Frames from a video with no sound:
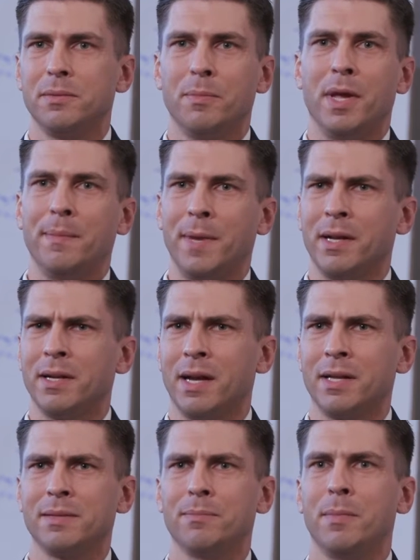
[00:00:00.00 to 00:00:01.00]

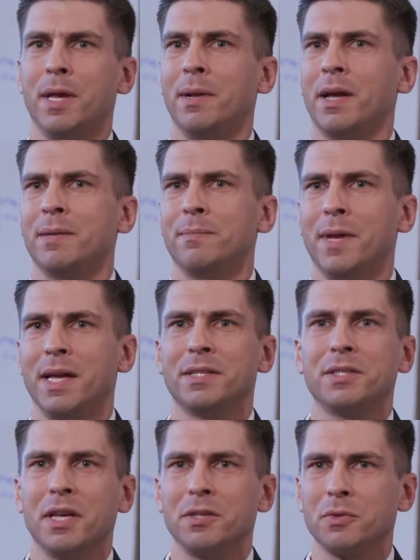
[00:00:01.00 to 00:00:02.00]
may not make
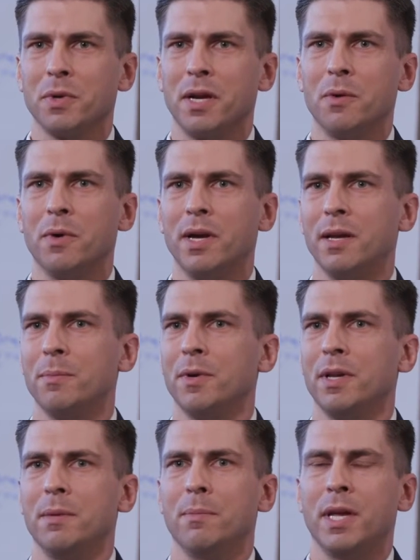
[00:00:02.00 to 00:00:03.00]
sense right away,
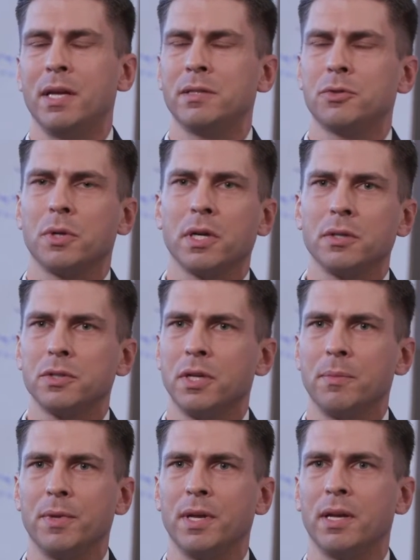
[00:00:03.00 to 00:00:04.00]
but it may trigger
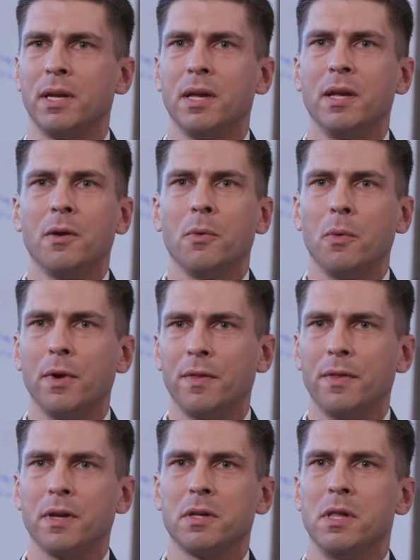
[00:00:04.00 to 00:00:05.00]
something
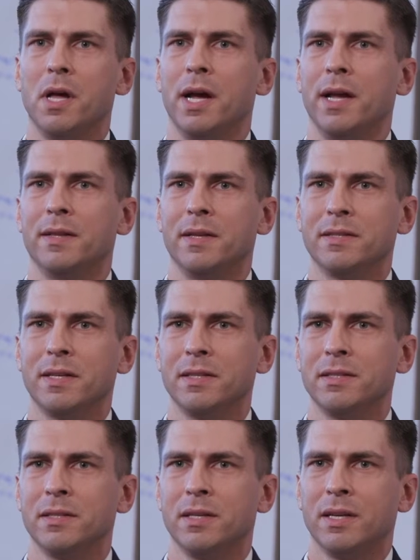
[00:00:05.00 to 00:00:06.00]
with the client that
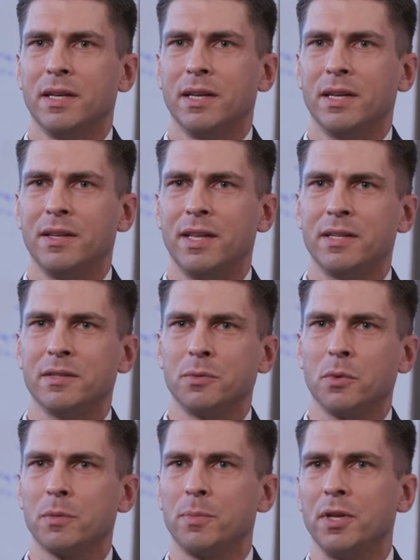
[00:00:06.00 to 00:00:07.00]
says, that doesn't
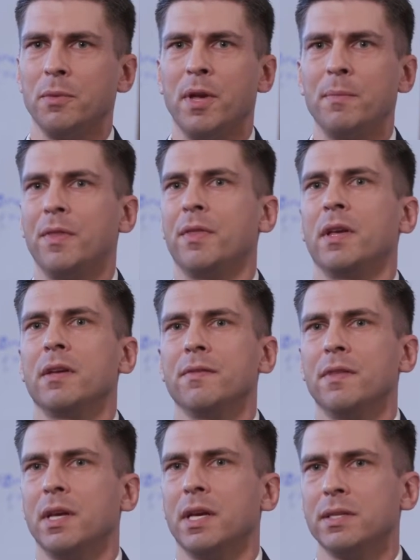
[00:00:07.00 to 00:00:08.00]
work, but you made me think
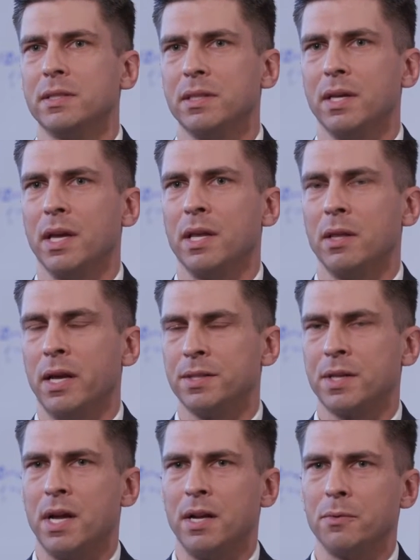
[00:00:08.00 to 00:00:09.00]
of this. And that's
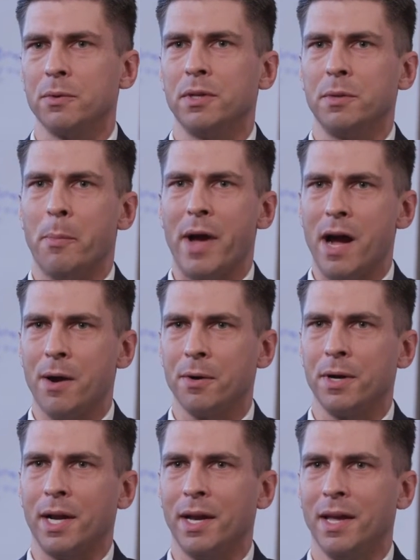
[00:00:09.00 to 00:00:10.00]
kind of real
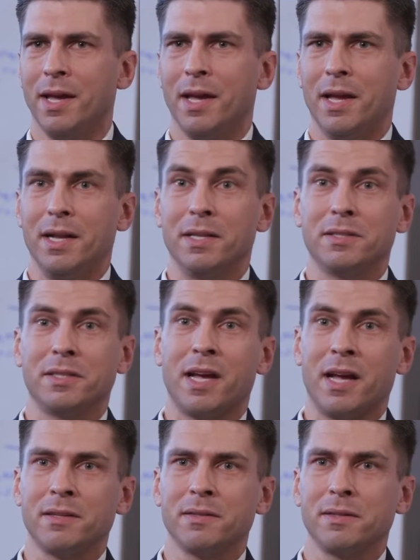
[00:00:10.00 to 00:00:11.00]
empowering, and it's
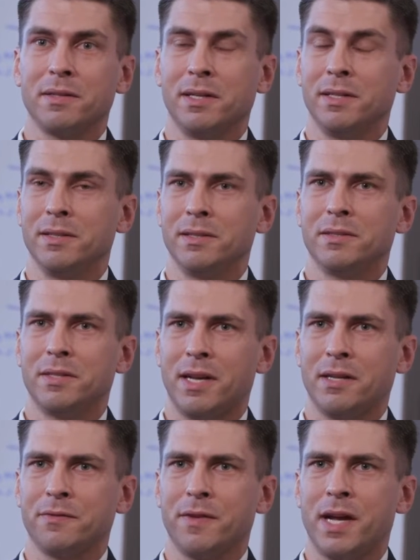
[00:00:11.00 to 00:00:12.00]

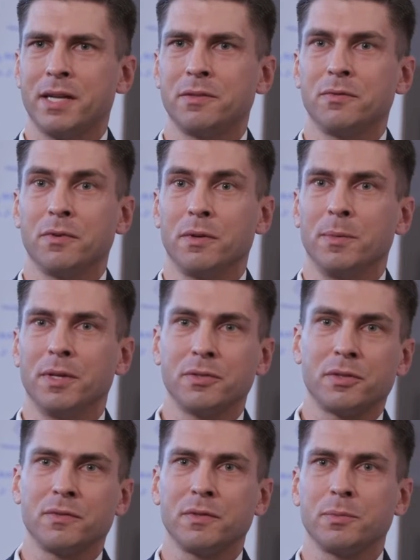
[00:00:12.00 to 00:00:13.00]
satisfaction from a
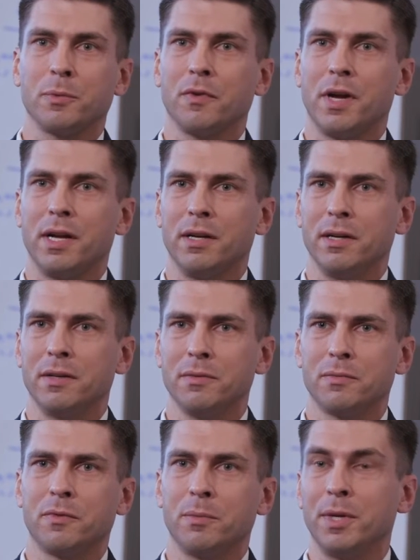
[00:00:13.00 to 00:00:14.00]
service provider and
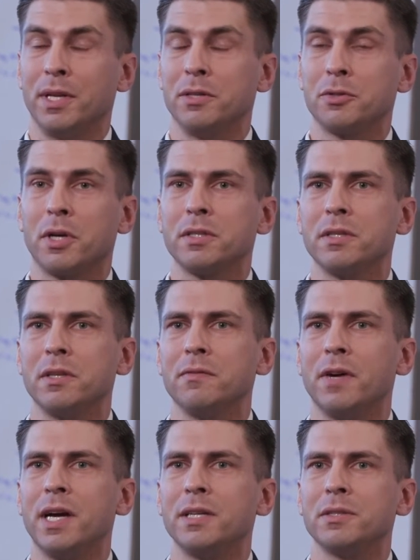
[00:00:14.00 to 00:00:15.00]
from being a trusted
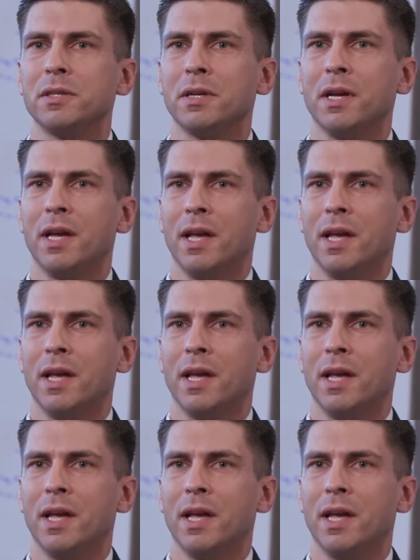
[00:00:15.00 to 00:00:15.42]
advisor